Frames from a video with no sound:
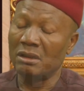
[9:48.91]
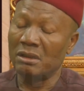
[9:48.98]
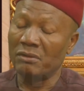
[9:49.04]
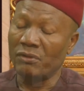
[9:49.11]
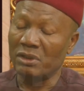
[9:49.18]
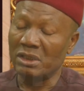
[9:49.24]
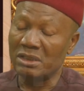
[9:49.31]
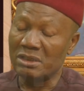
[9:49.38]

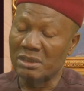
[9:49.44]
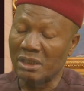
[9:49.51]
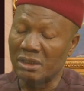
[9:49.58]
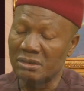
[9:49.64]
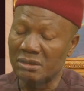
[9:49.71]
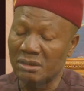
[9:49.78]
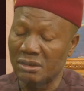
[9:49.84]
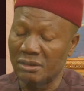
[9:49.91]
For instance,
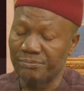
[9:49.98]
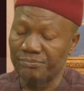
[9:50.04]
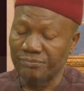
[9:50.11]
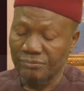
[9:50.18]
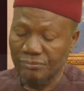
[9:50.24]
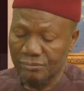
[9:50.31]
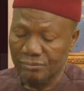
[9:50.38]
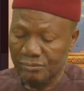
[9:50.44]
the
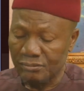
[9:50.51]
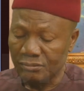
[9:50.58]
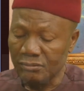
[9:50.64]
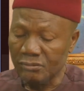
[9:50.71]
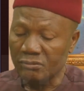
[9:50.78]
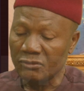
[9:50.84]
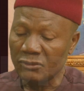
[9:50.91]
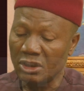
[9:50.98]

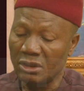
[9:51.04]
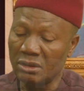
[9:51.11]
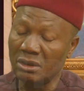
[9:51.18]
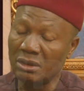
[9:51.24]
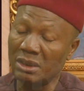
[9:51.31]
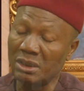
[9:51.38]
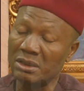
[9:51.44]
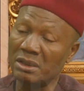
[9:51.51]

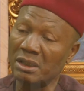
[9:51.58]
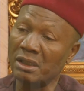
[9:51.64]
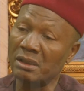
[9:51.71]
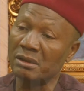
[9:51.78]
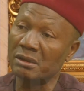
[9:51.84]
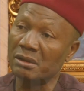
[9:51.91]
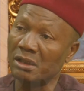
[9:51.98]
Nigerian